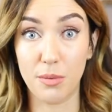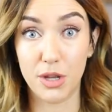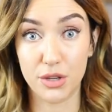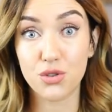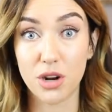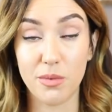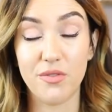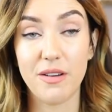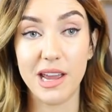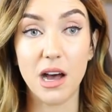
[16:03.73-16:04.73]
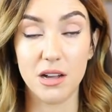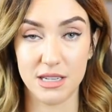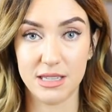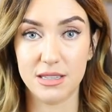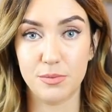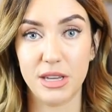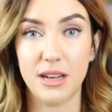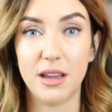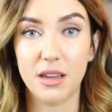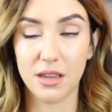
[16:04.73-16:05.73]
I'm gonna try my very hardest to be
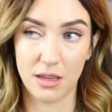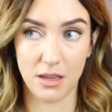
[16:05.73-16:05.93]
like,